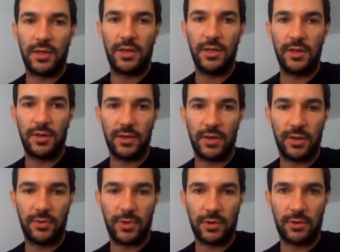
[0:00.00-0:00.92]
here
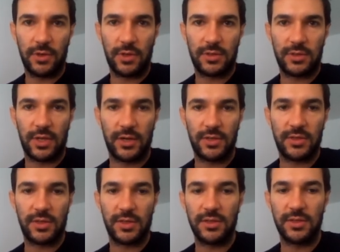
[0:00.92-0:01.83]
we're going to start
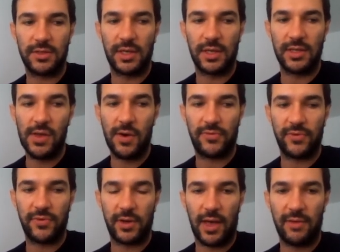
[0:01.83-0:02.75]
discussing this idea
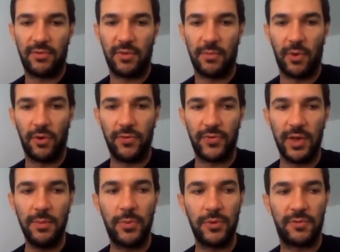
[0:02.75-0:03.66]
of having both
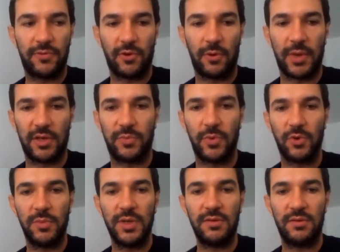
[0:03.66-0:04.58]
inputs from
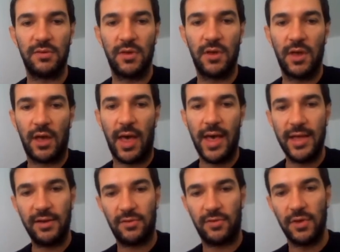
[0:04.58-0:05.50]
experiments
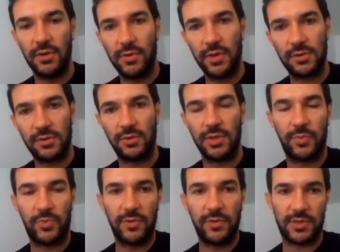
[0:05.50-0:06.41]
and theory. So in the
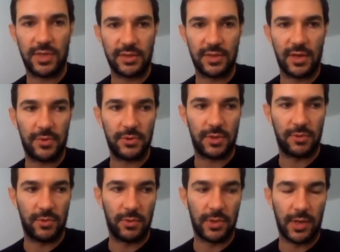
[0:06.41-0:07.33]
previous example,
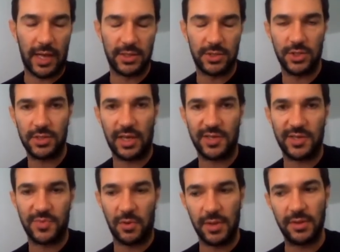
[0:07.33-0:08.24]
we had just
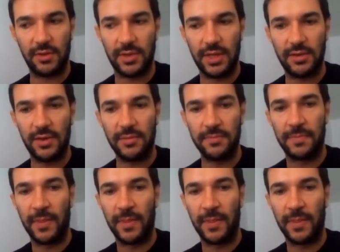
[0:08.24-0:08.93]
experimental data.